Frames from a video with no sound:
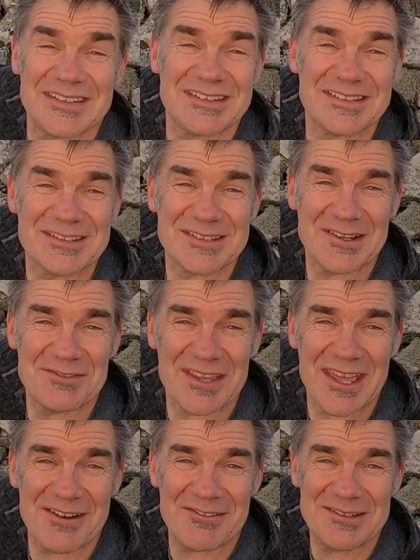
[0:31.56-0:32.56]
the distance over
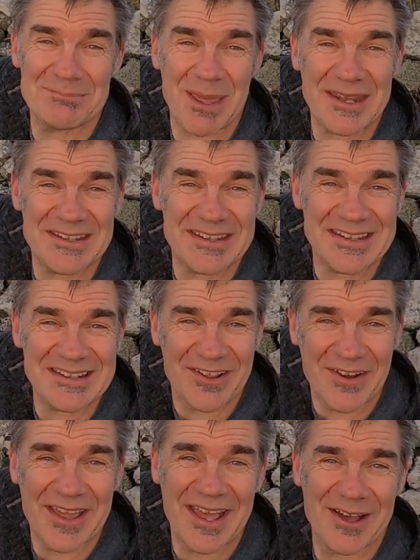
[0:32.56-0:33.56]
there is Pendine
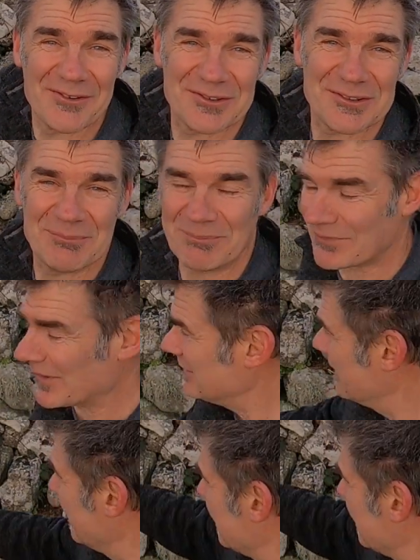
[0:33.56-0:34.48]
Lighthouse, so